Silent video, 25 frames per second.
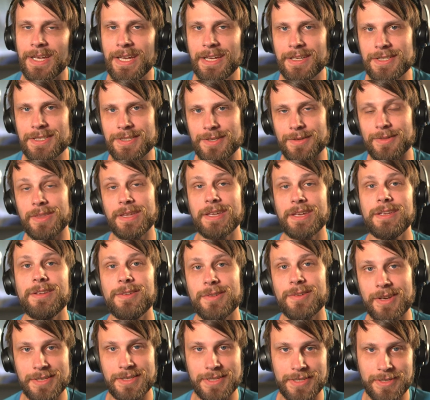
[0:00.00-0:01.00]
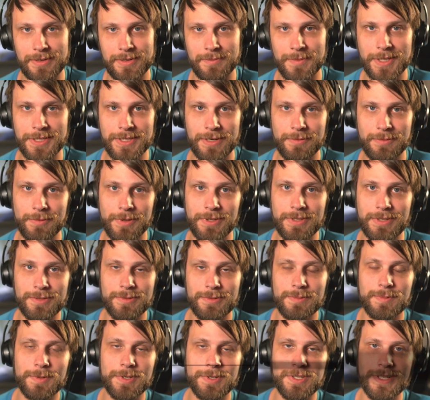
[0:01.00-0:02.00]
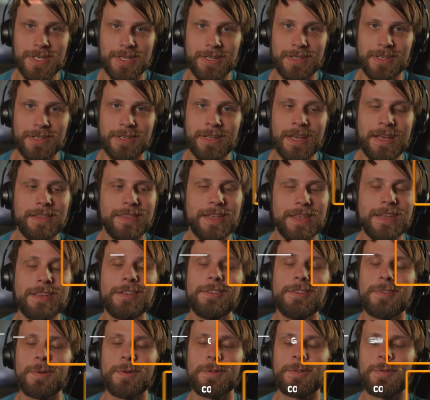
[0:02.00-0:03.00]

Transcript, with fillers: So thank you guys so much. I really do appreciate it. Thank you so much for